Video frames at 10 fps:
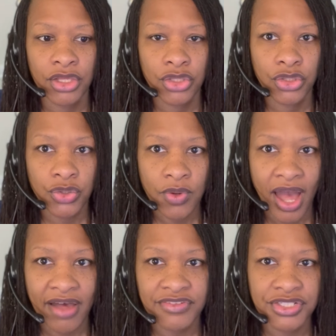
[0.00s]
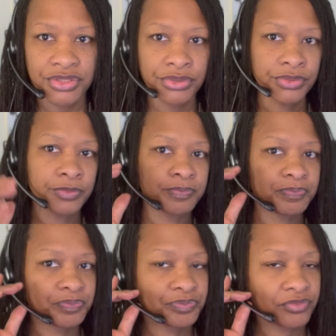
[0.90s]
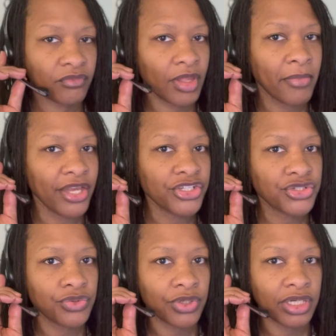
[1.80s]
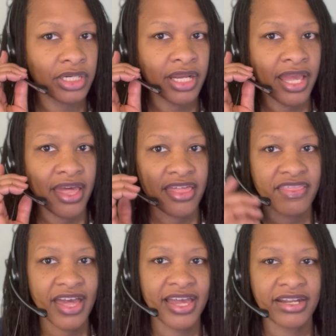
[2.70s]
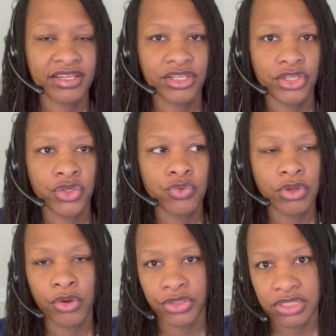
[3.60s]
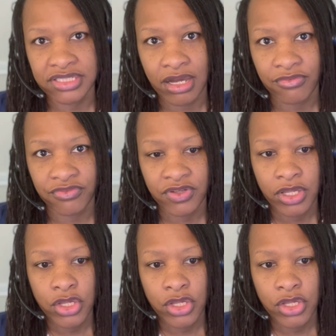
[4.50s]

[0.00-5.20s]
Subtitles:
you have to make sure that you know yourself.